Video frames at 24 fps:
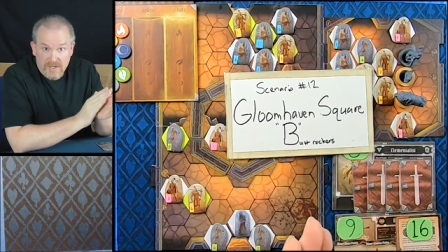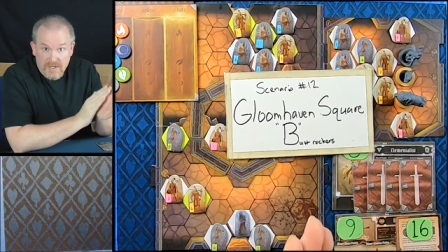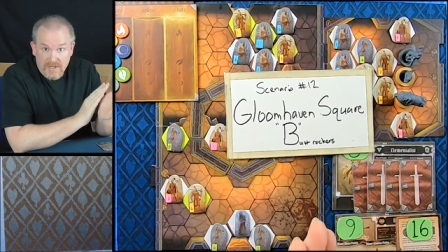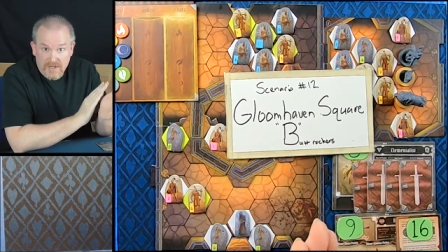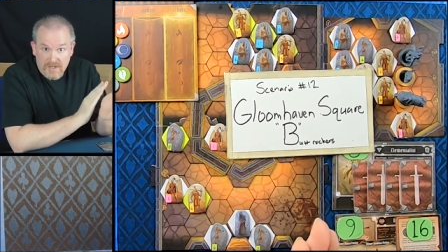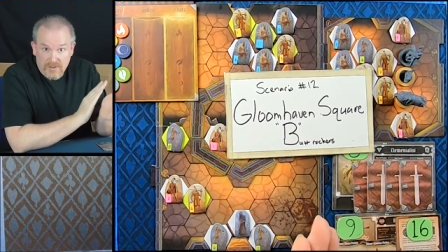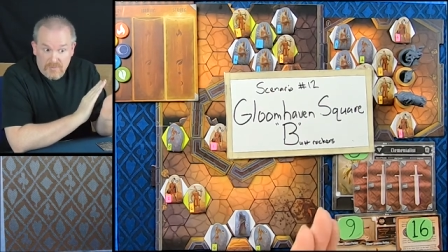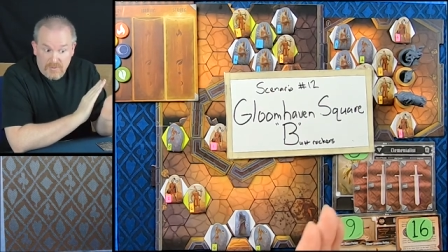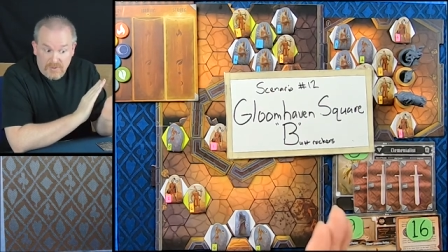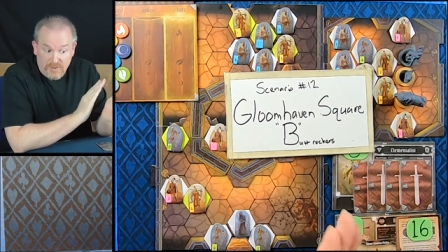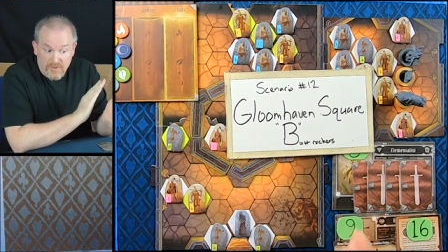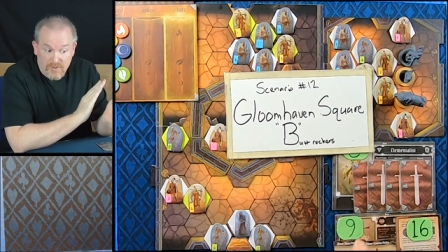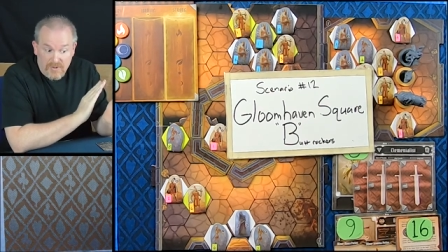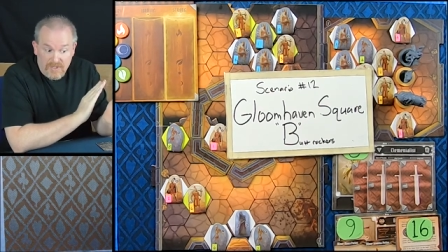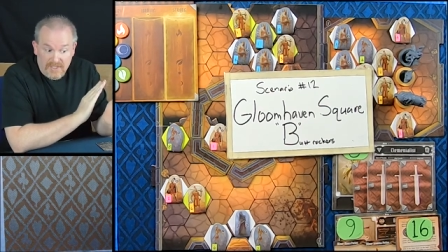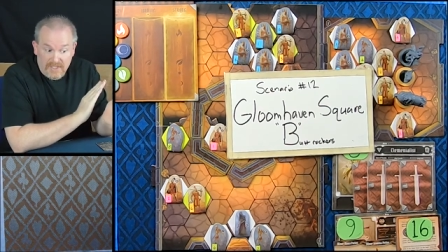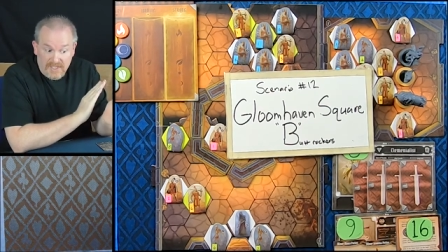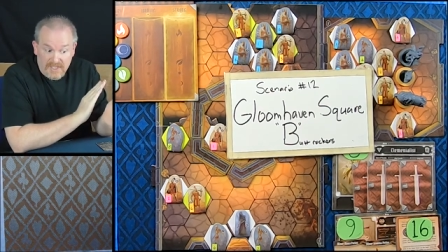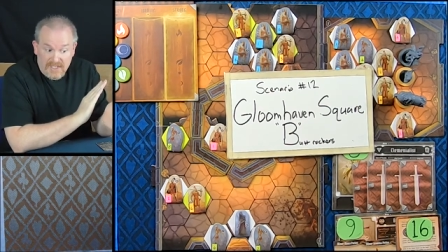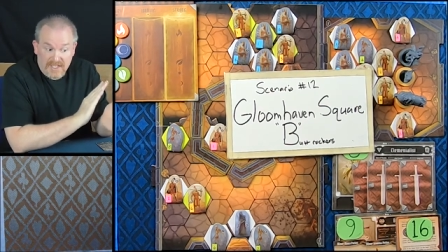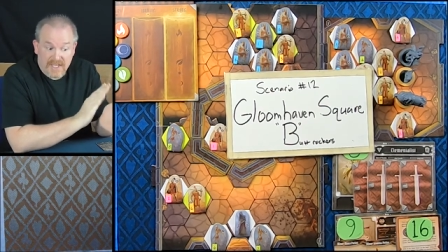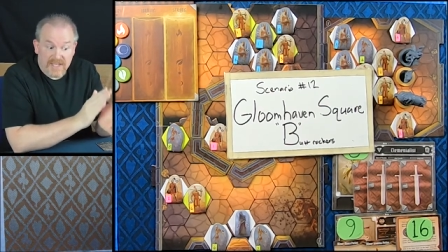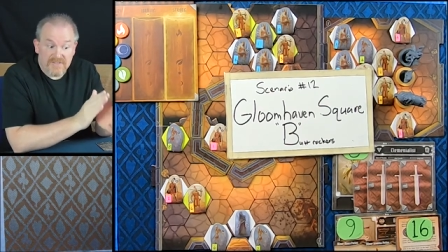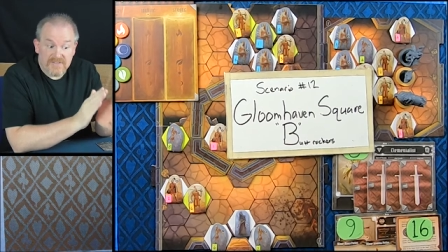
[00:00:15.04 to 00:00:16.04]
We're going
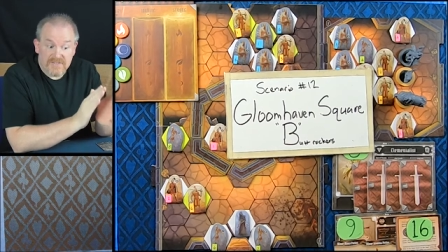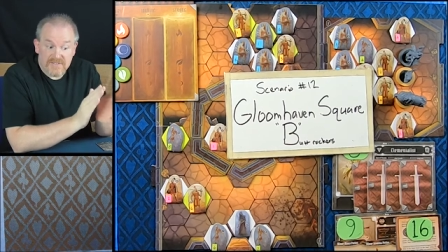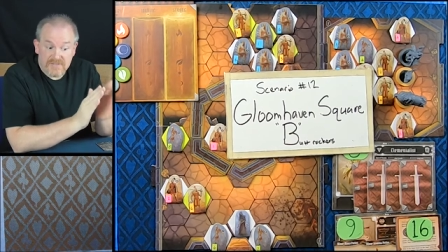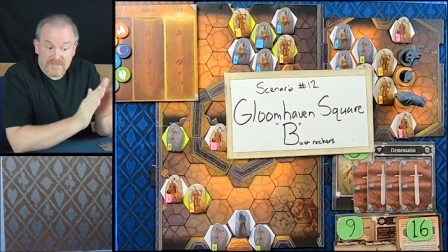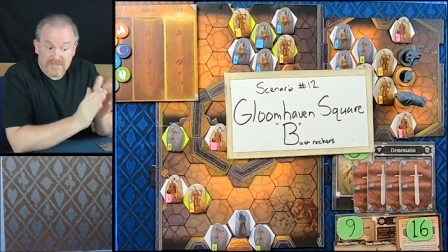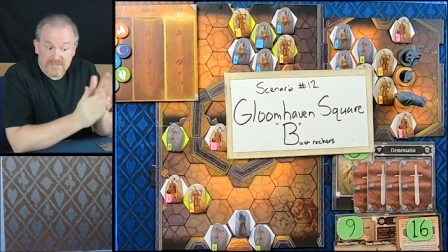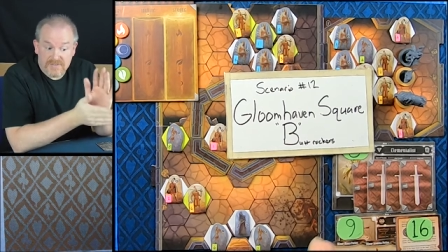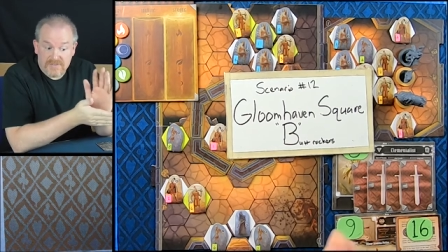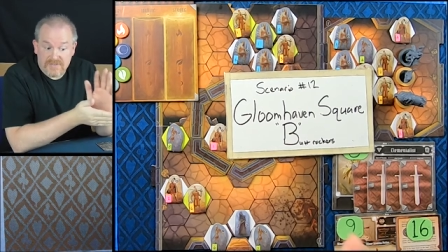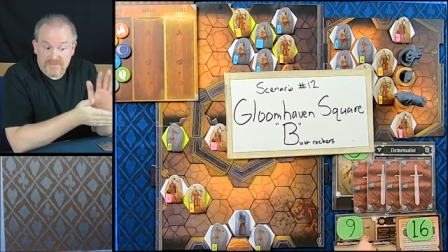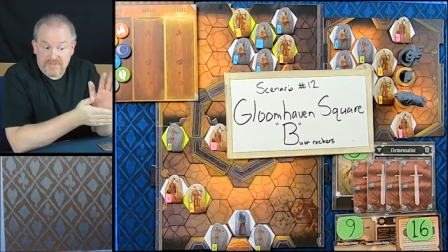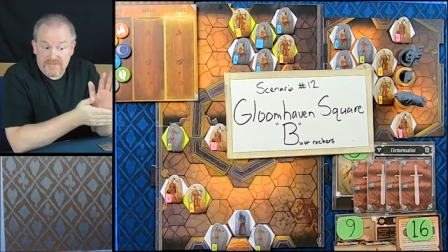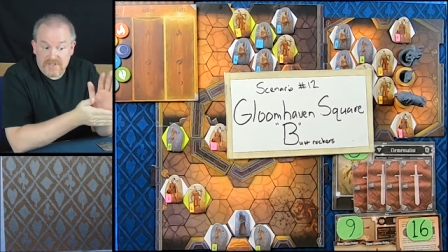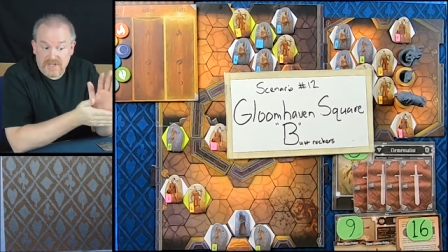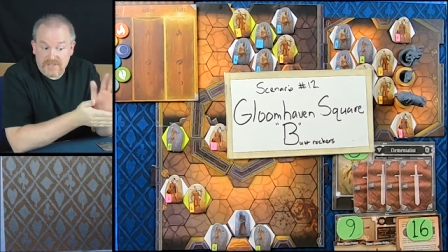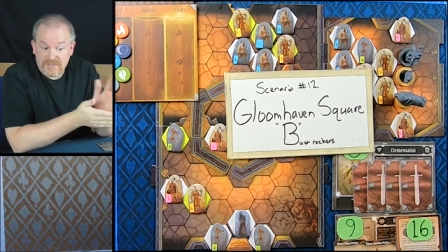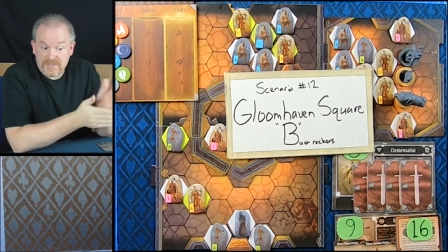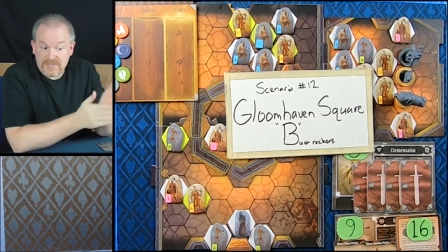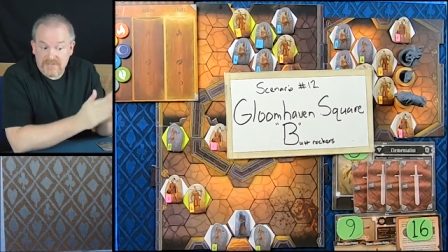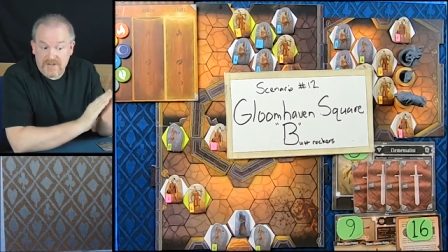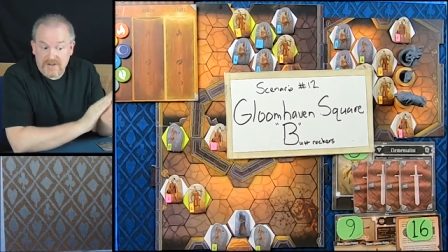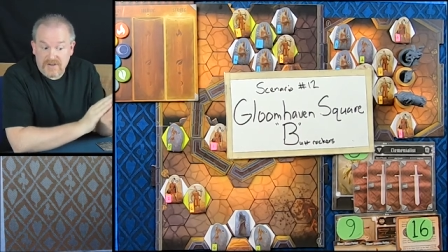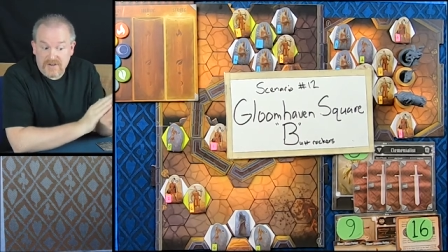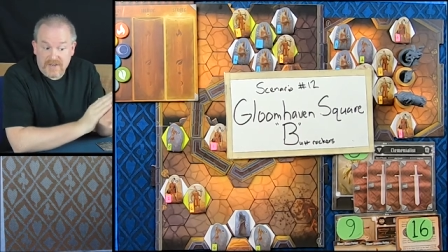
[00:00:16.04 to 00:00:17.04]
against
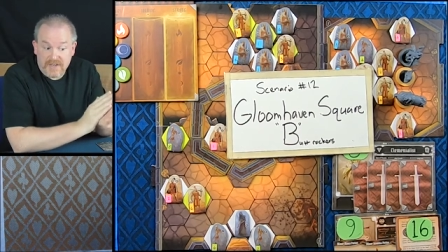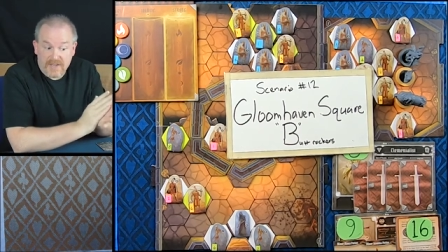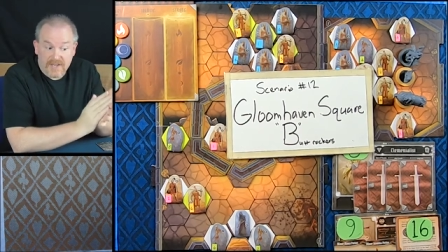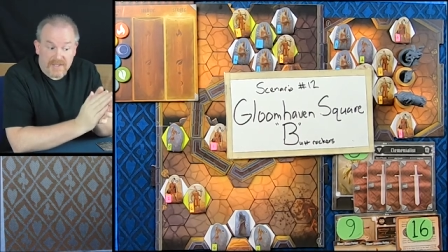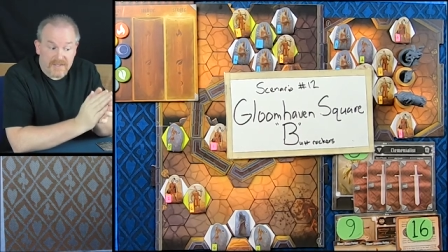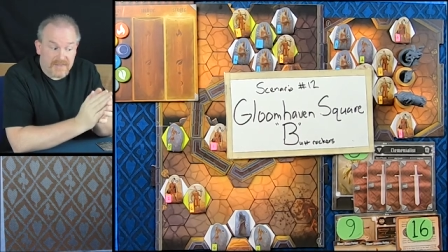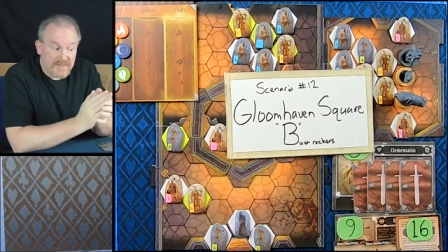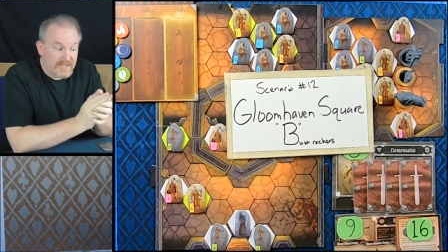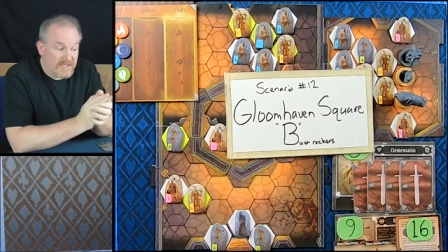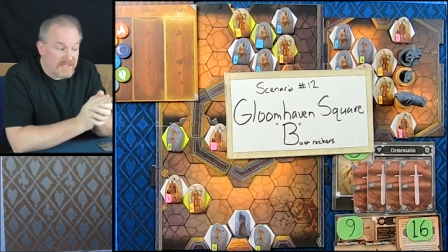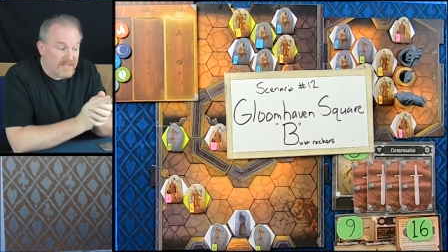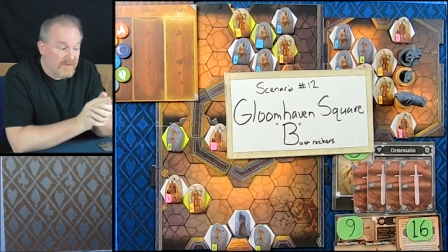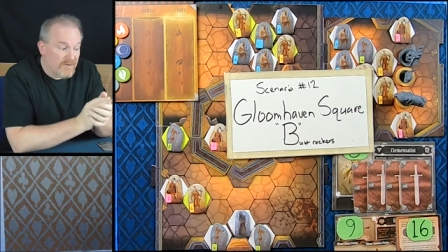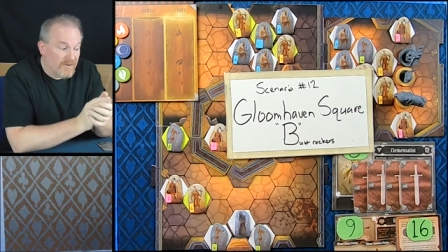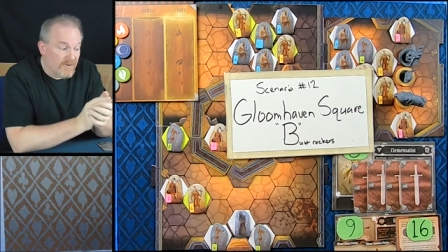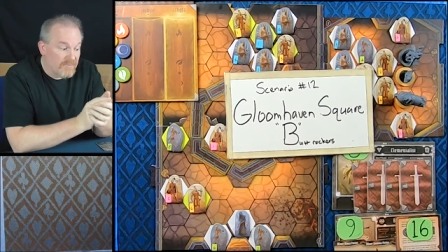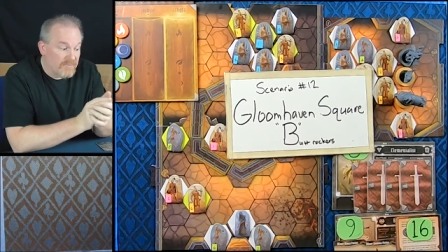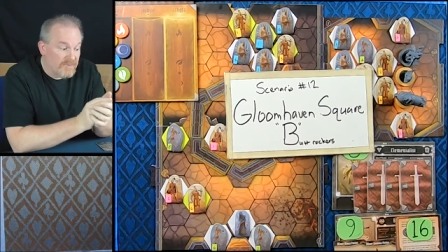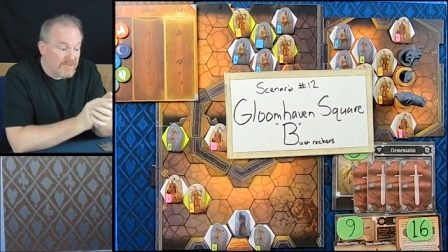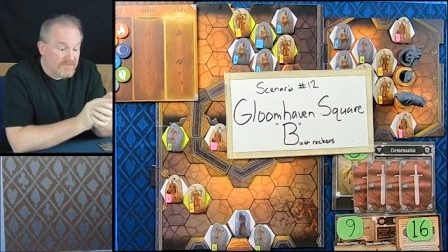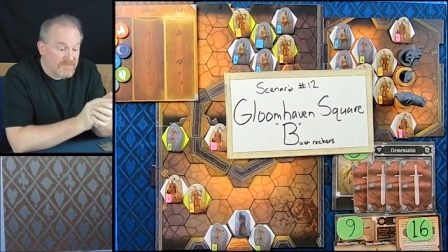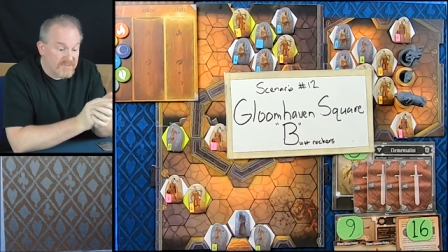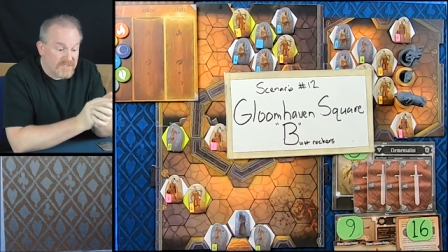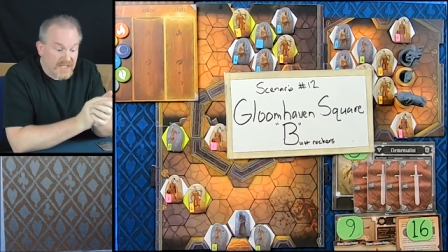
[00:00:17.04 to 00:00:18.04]
Jekserah and the Army
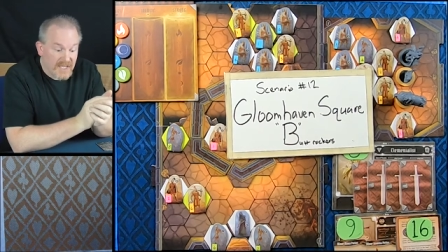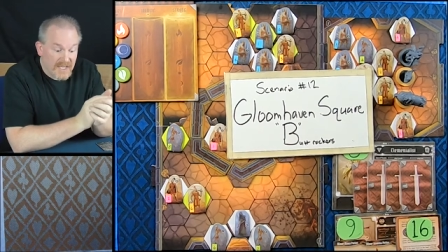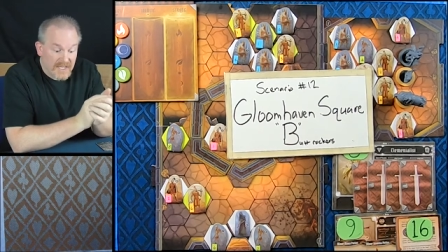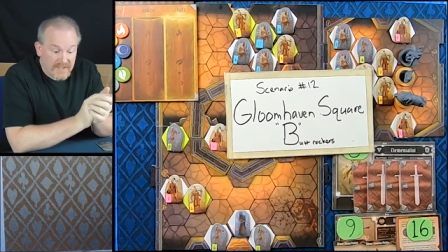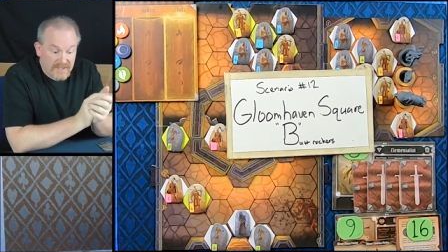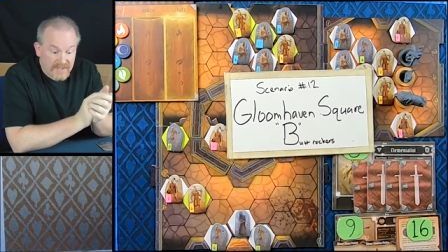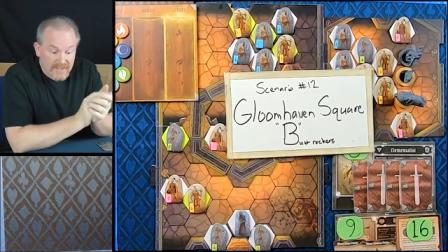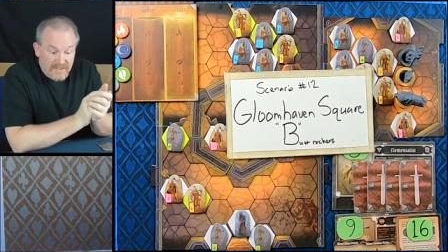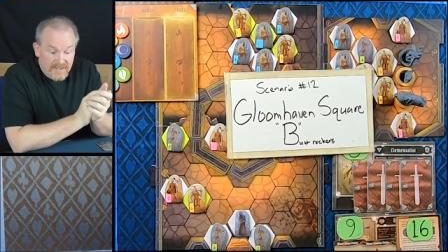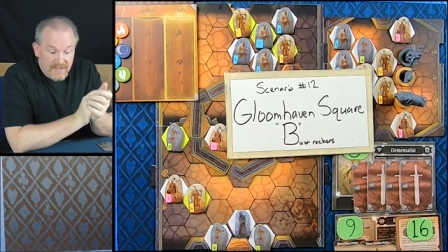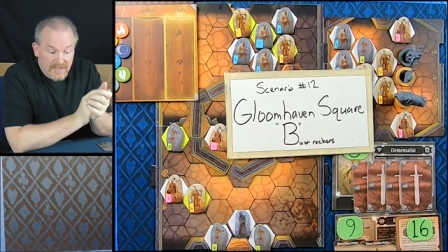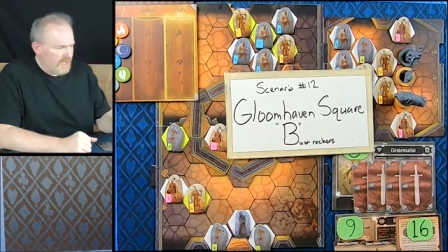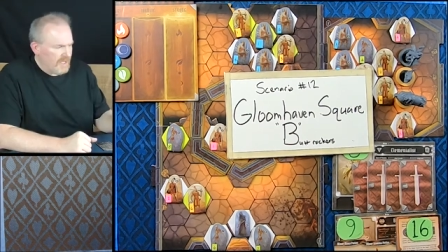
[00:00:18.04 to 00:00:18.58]
of Dead.